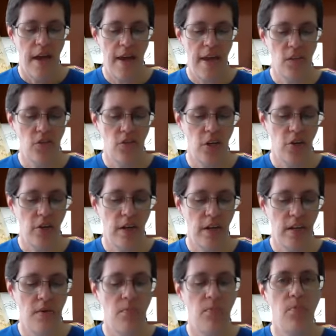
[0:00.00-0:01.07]
Aunt
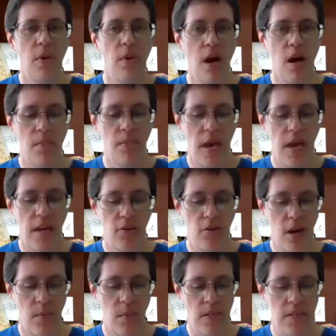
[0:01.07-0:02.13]
Jerry, Mom, and
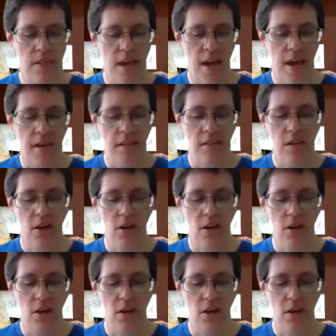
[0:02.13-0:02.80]
Grandma Skaggs